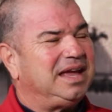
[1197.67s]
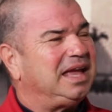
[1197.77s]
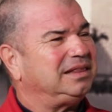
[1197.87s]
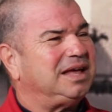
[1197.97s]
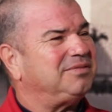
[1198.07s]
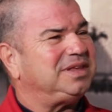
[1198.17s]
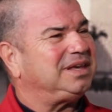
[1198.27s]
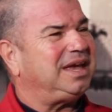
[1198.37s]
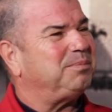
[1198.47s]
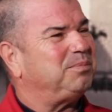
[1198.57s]
and love the
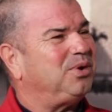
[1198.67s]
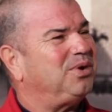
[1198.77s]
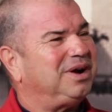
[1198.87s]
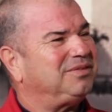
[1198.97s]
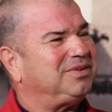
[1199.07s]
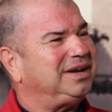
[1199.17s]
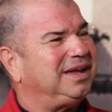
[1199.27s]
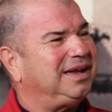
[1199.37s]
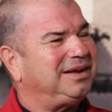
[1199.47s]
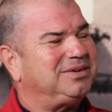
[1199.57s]
game more every
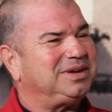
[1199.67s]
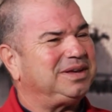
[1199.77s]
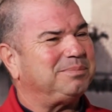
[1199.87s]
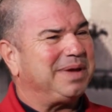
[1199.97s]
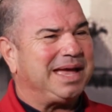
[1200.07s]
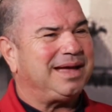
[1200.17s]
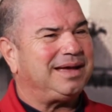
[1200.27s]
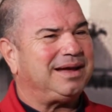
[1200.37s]
day. I don't get mad.